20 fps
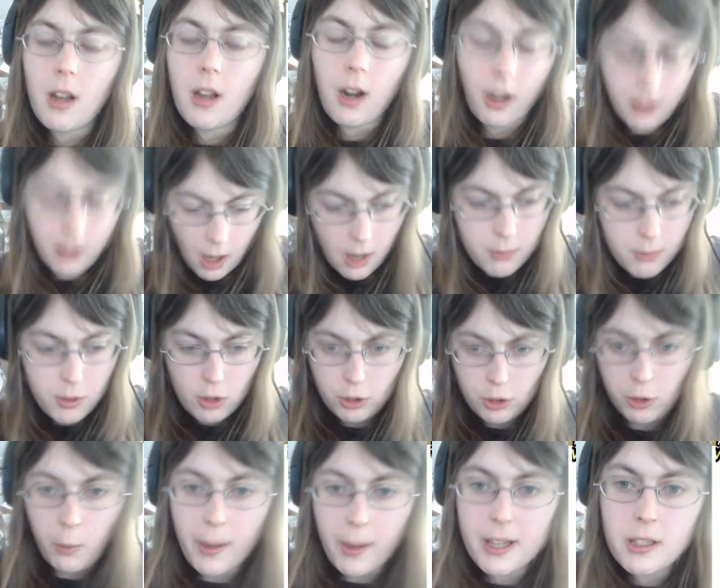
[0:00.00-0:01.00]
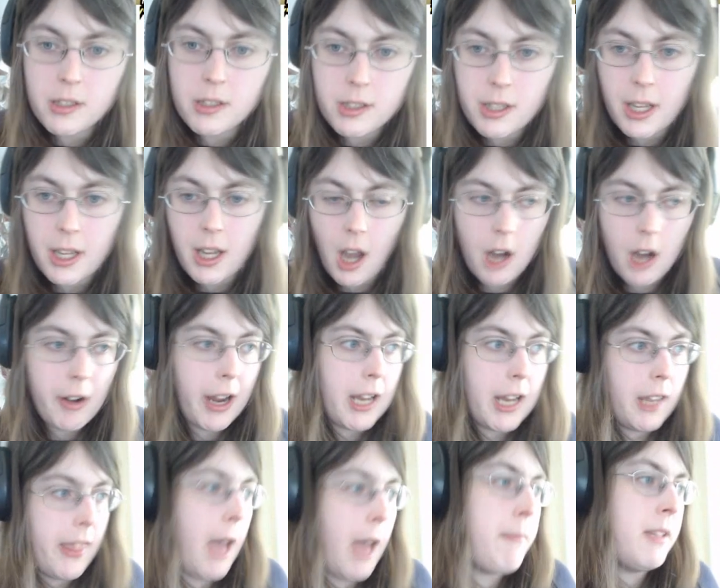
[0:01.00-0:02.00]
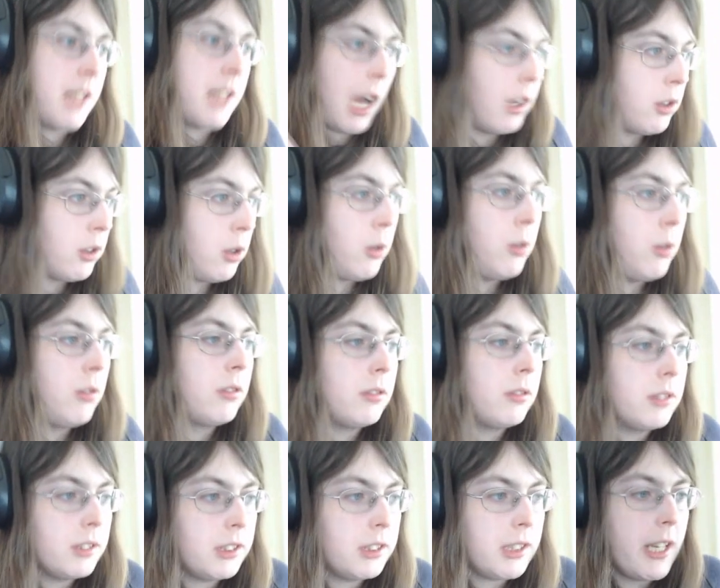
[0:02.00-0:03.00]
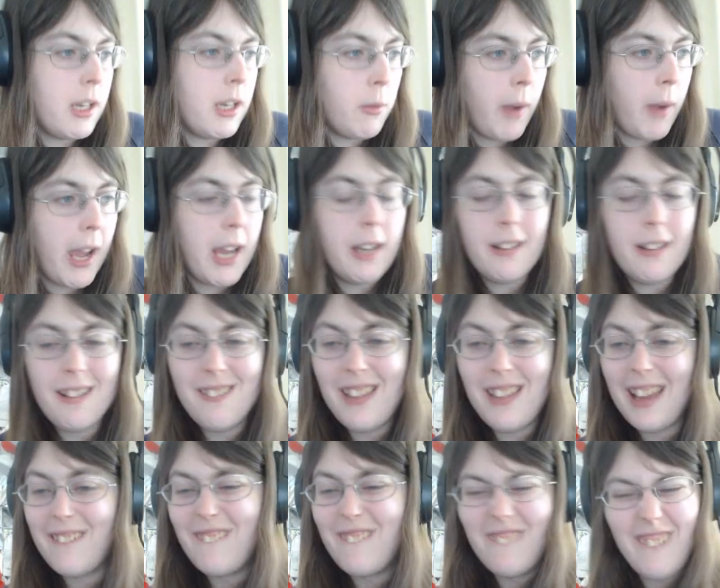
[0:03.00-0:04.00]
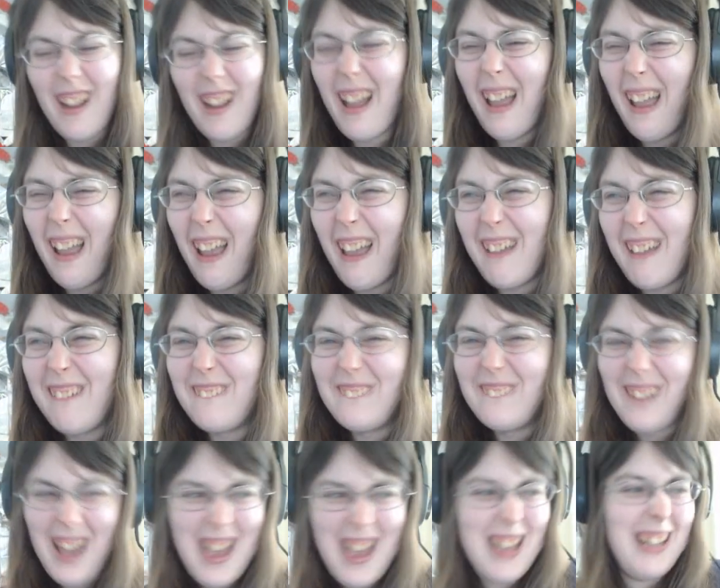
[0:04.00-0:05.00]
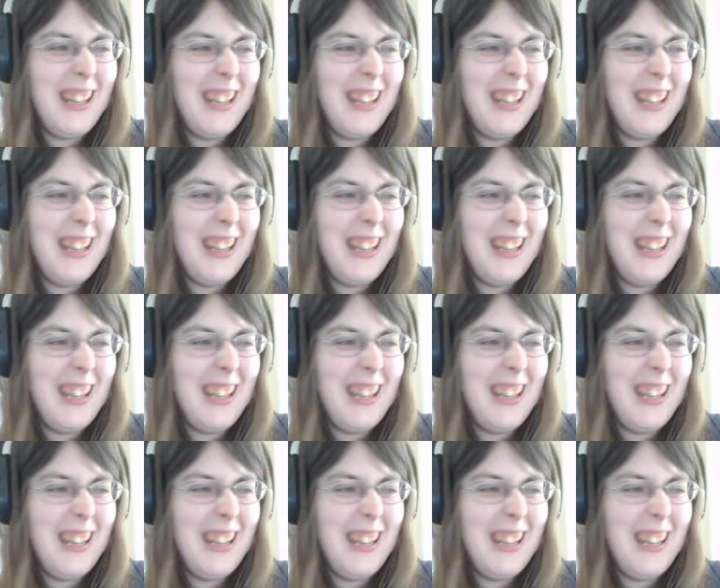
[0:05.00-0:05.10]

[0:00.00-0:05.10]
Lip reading: All right, now you'll do wait and see. All right, and that means I'll do see and wait. Like, what?